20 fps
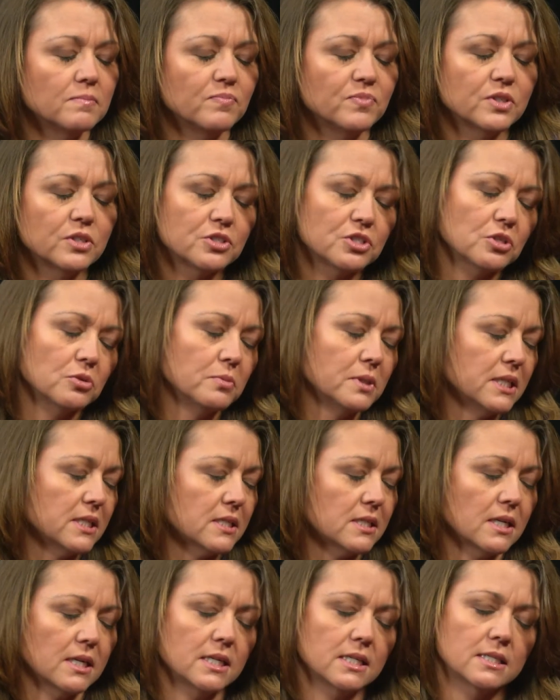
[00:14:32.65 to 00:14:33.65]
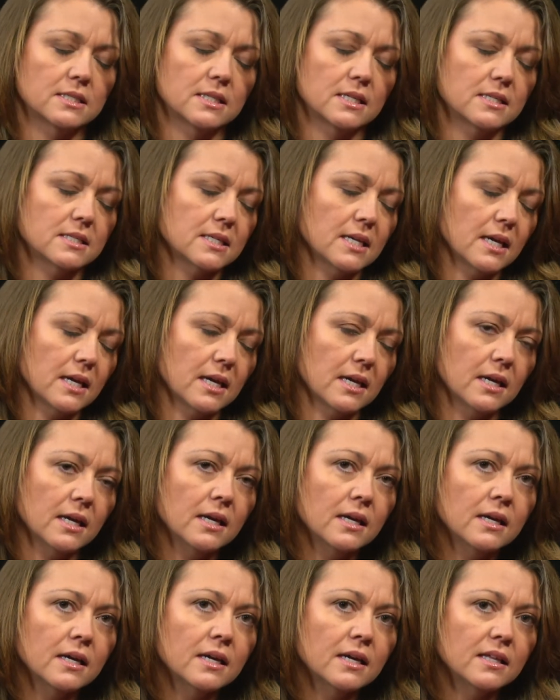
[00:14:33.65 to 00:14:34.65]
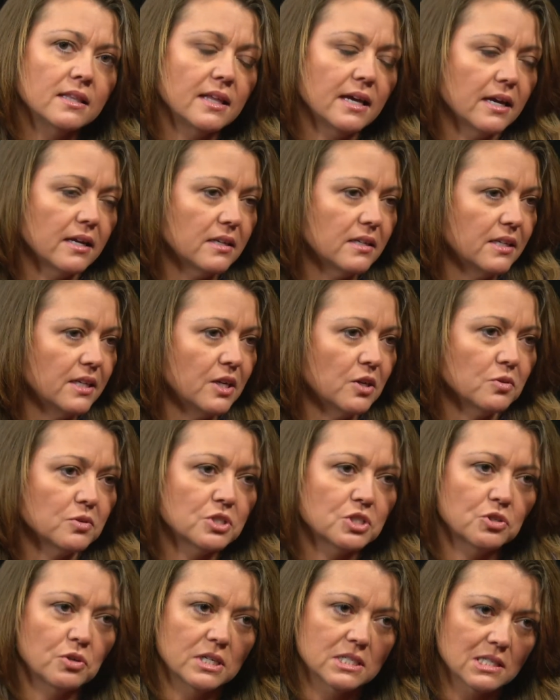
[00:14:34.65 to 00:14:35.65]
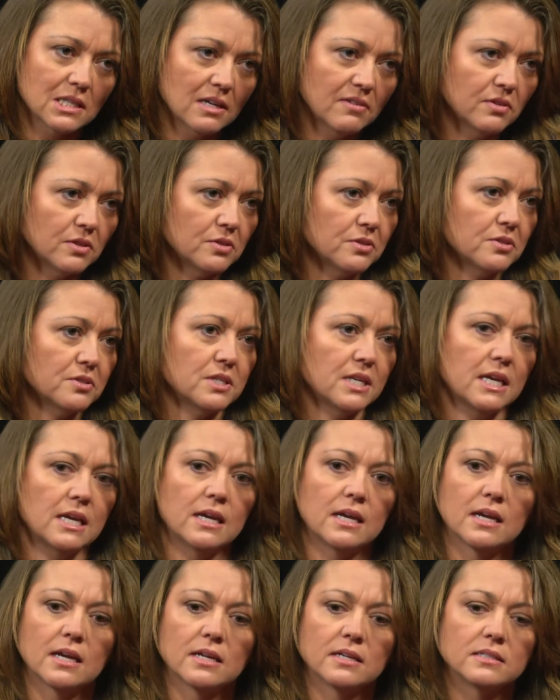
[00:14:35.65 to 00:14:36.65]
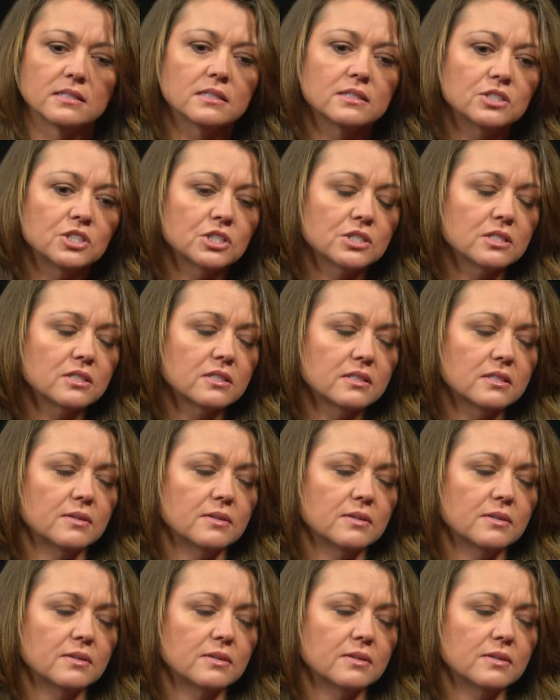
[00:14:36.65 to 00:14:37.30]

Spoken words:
There's so many studies that say that stress levels and just